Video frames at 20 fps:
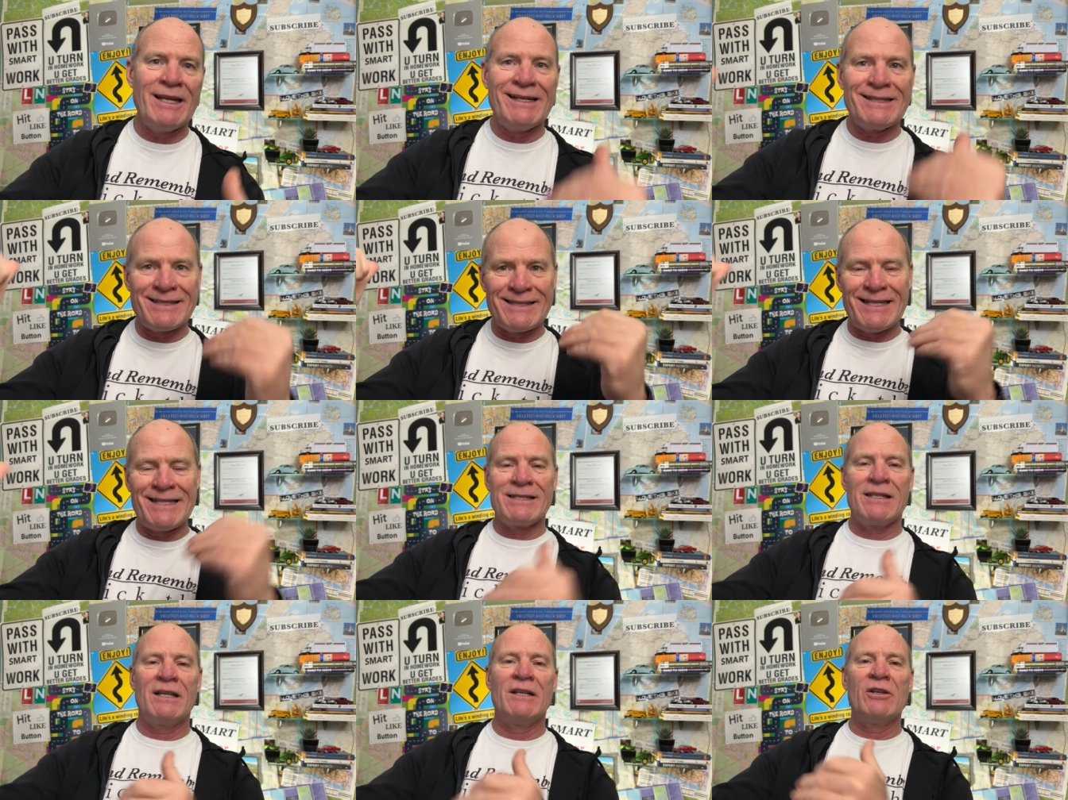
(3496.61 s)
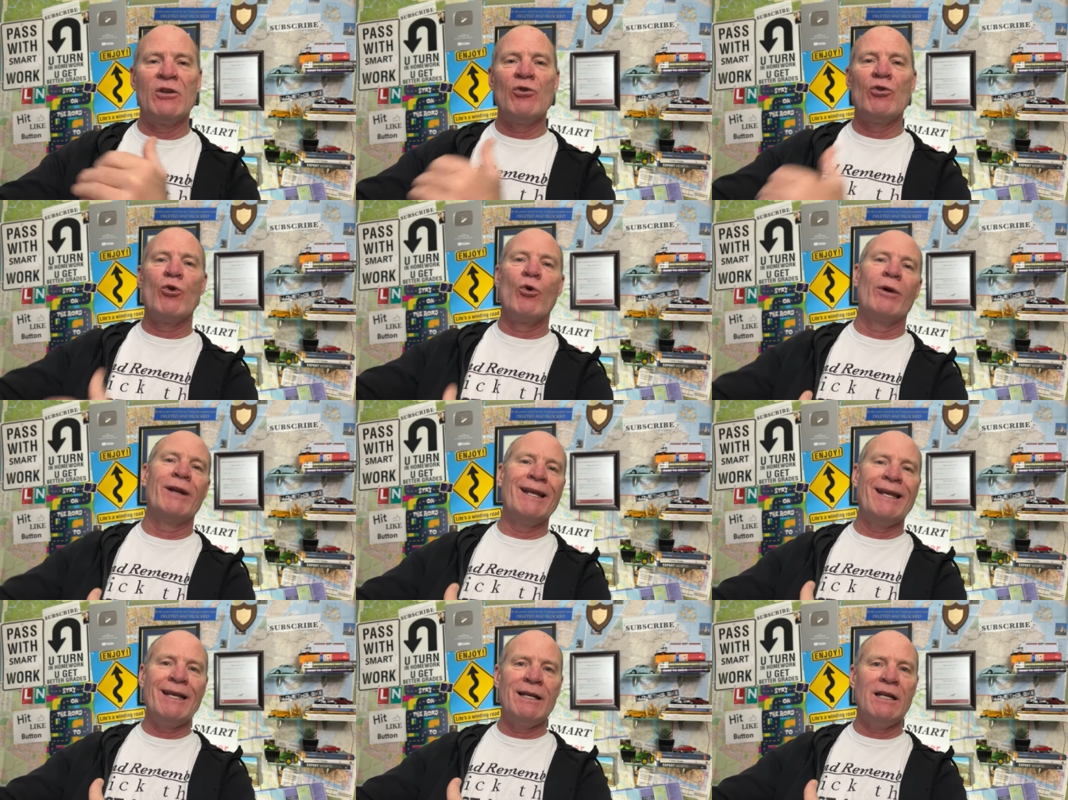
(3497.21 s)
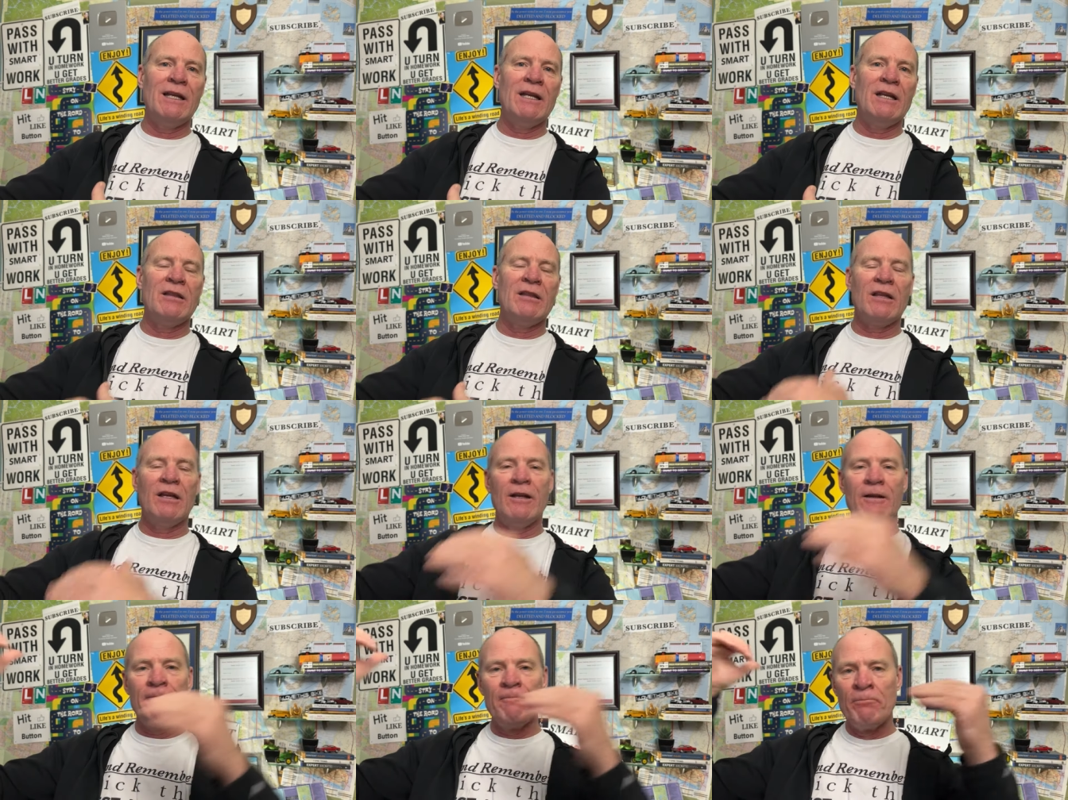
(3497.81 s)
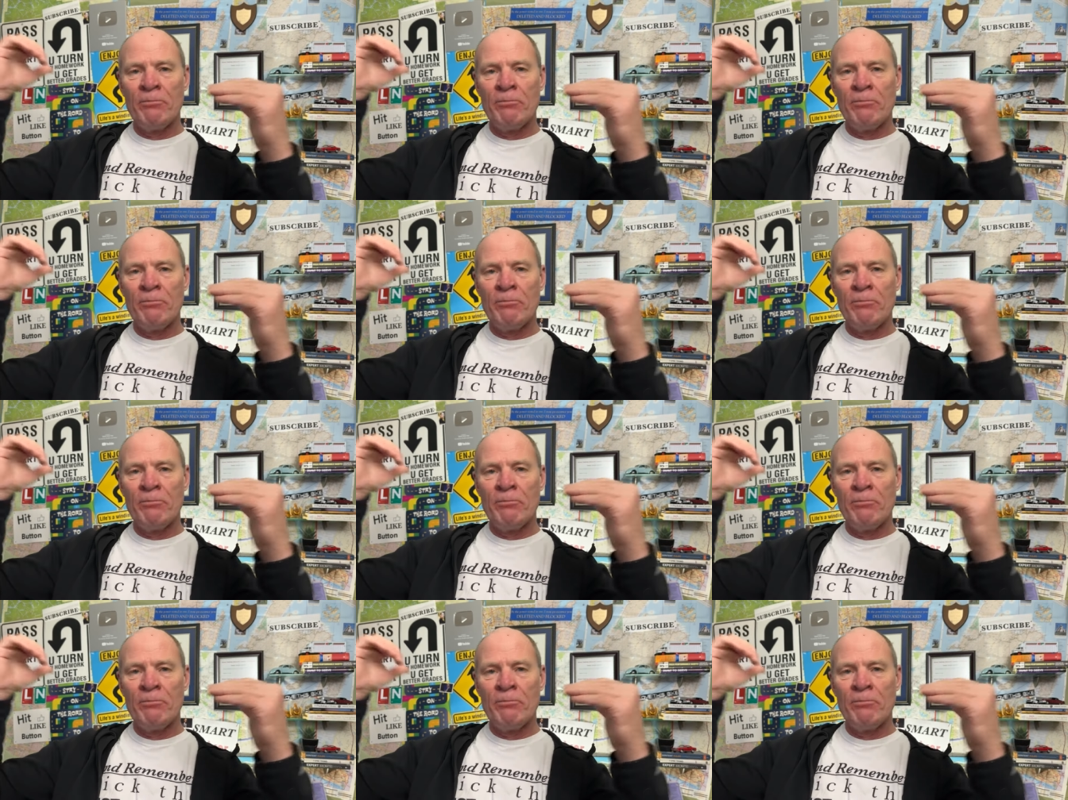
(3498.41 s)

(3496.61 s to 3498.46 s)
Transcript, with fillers: it's less likely you're going to hit anything.